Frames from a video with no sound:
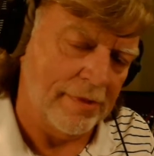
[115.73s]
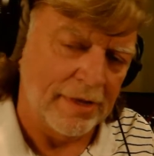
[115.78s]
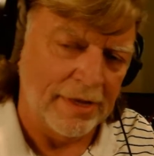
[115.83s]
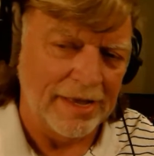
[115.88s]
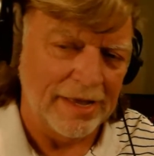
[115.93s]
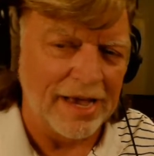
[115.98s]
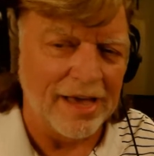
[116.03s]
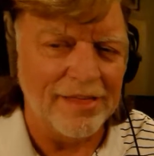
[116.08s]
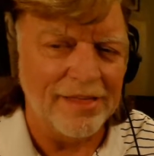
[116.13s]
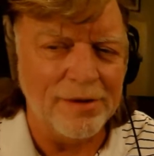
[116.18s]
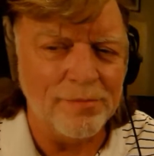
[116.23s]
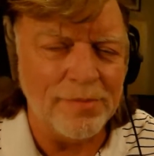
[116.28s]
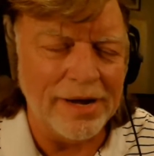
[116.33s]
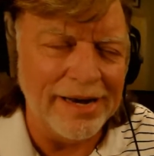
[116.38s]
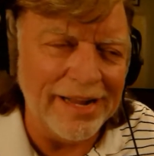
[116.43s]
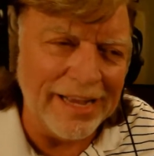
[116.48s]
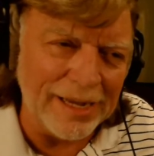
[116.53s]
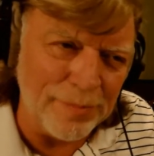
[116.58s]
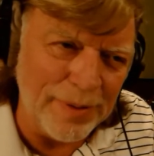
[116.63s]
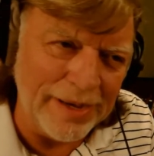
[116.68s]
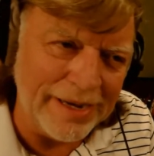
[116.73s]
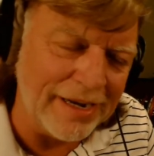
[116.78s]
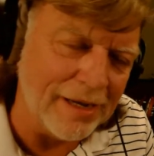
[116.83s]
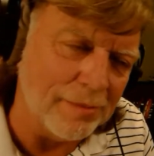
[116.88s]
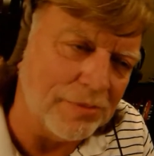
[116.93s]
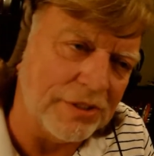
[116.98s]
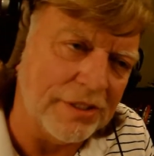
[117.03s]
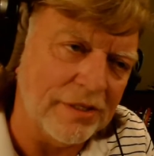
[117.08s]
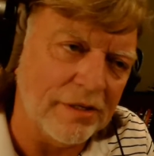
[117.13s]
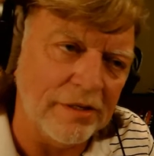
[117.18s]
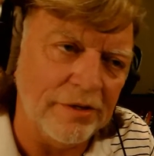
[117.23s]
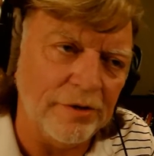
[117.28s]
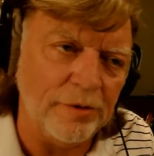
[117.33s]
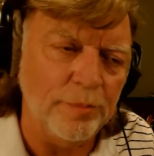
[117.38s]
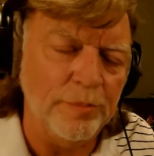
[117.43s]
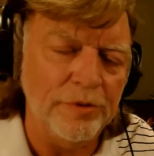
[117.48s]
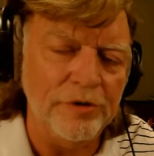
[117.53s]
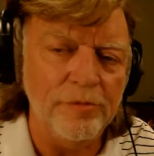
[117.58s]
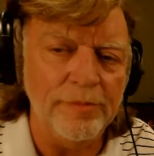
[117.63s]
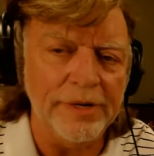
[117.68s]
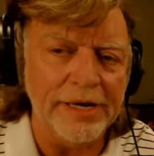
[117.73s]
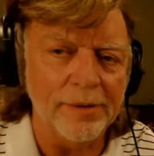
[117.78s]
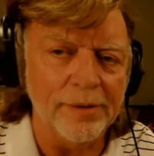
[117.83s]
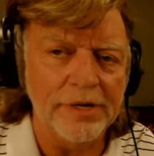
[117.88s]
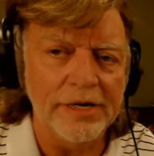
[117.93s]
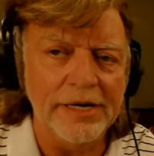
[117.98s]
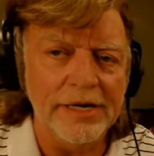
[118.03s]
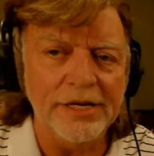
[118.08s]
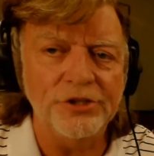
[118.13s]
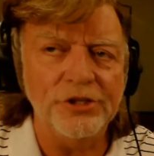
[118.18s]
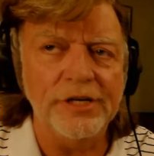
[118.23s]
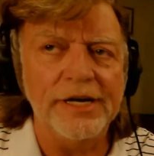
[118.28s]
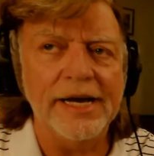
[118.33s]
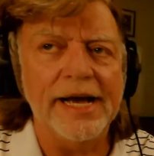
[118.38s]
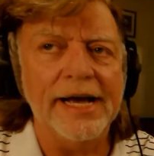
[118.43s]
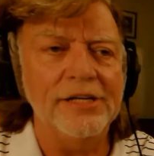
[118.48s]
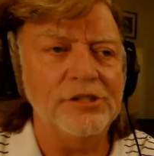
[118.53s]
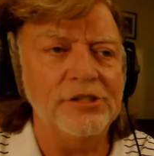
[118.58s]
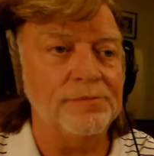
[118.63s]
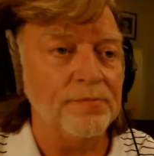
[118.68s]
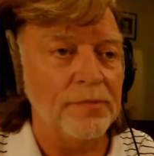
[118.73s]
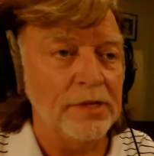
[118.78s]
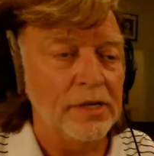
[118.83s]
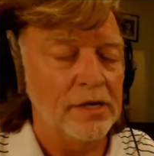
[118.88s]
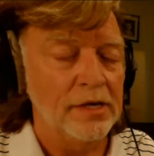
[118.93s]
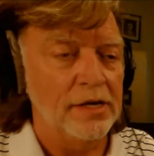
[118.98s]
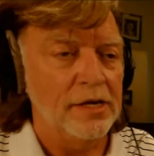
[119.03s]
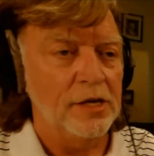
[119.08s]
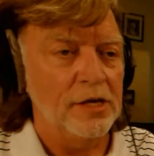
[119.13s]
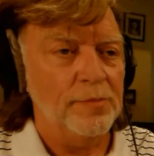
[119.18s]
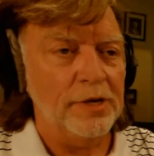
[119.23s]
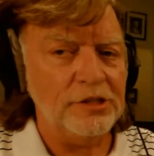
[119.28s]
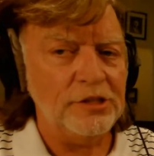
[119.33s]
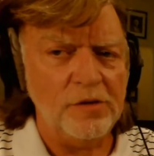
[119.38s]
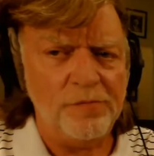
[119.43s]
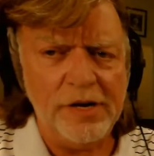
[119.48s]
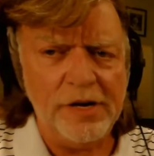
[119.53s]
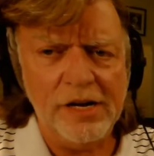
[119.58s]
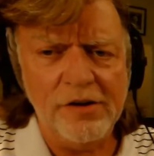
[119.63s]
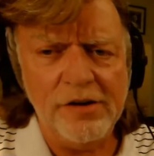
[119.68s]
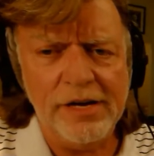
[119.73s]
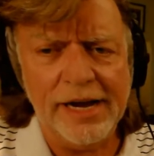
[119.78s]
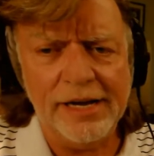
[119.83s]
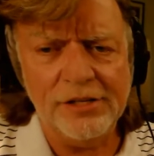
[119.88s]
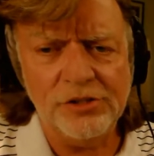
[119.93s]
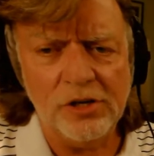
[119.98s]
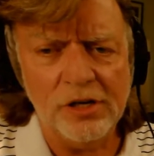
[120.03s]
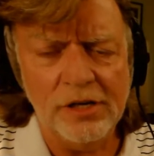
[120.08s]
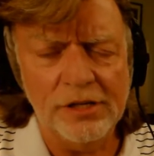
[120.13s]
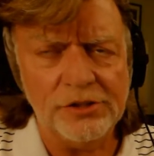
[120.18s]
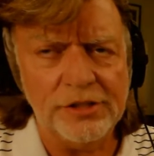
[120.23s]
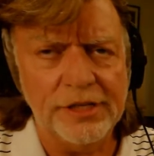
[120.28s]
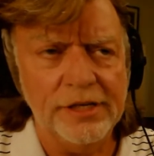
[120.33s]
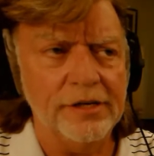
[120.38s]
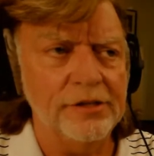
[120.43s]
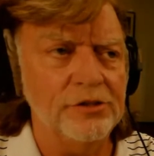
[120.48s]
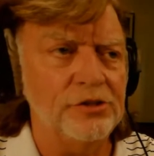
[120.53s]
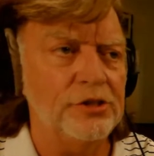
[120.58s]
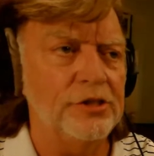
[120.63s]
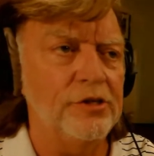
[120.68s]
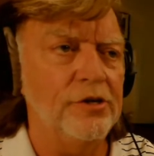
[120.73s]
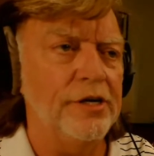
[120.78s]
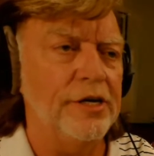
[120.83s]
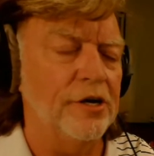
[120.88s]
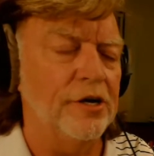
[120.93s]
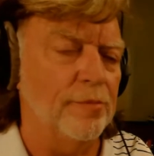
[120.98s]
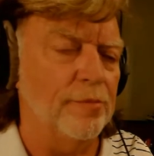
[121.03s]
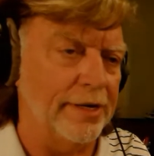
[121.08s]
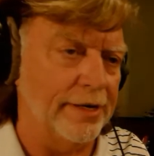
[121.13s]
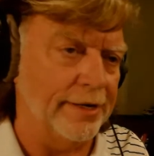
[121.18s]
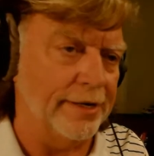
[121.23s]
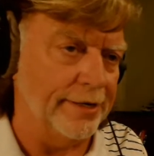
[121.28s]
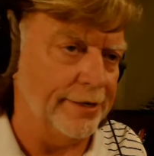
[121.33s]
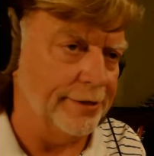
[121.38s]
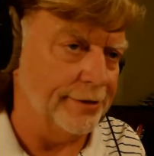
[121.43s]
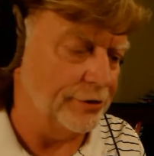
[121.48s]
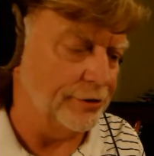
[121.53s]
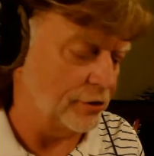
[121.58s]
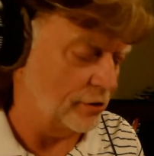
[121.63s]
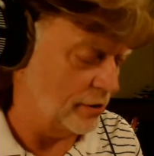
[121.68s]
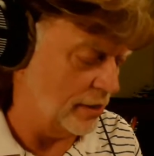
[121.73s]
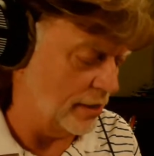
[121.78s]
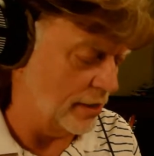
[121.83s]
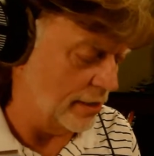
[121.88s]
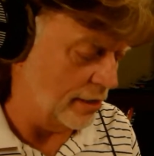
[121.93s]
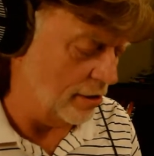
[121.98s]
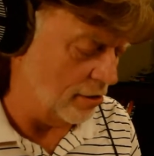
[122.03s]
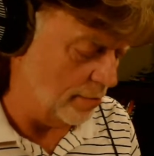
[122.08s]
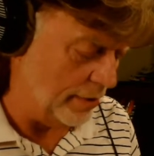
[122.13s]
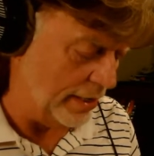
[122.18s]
I think my neck pickup's still a little boomy. I'm gonna need you guys, especially if any of you guys are listening on studio monitors, can help me